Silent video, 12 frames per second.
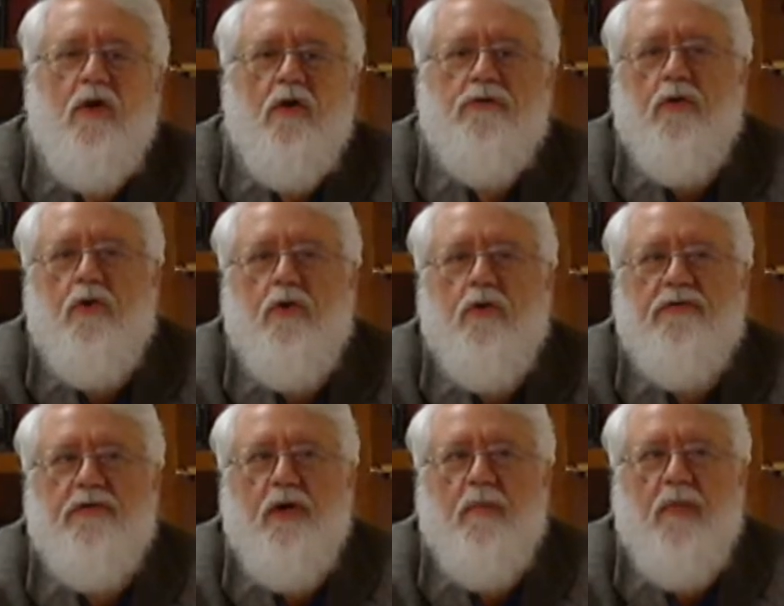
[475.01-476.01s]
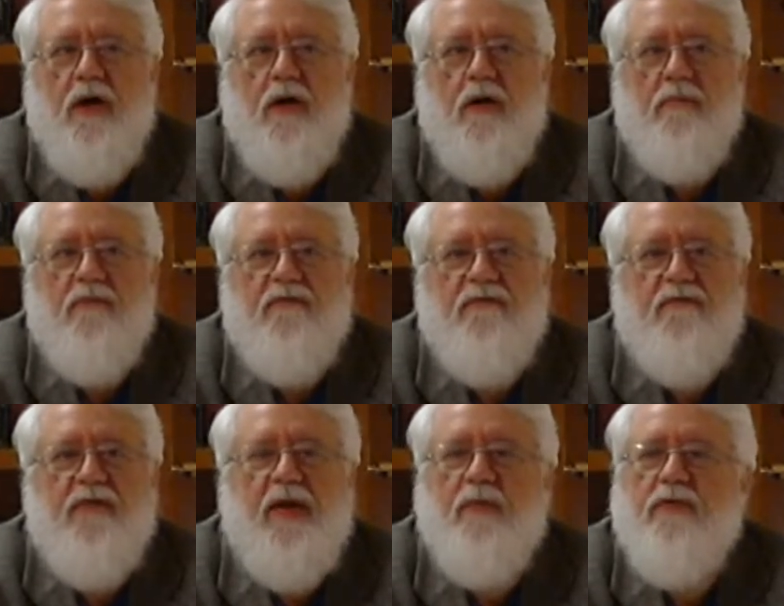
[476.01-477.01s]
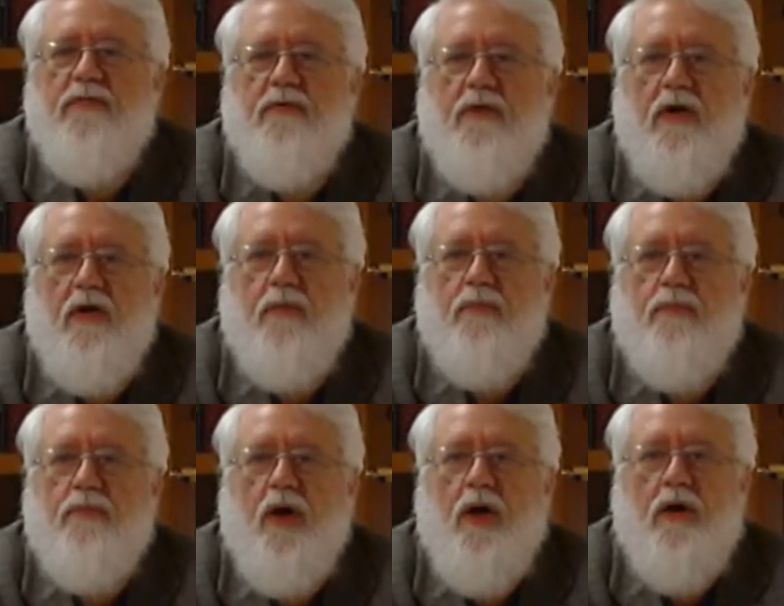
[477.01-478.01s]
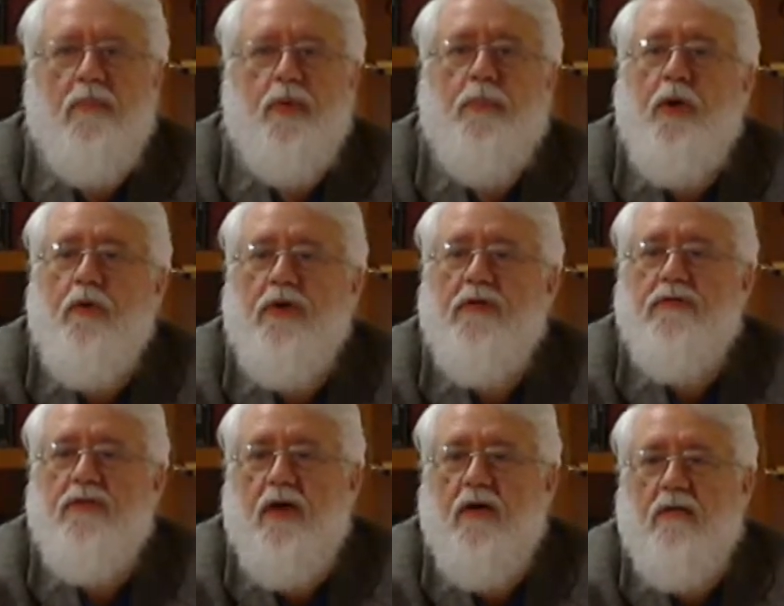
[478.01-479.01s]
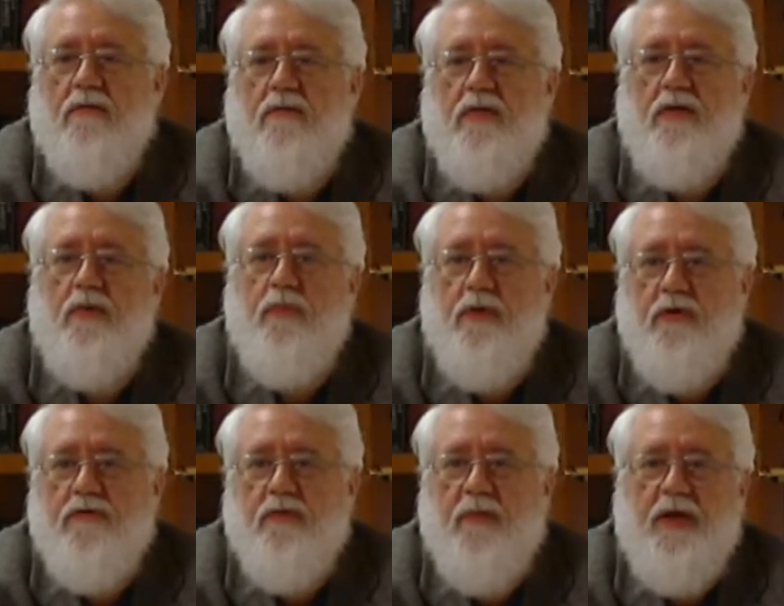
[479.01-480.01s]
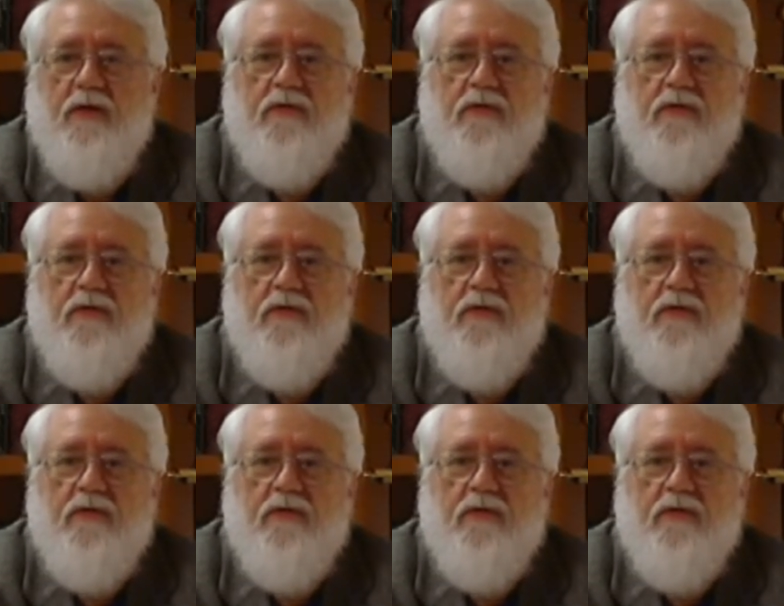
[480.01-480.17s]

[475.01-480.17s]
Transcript: So who are some famous proponents of liberalism and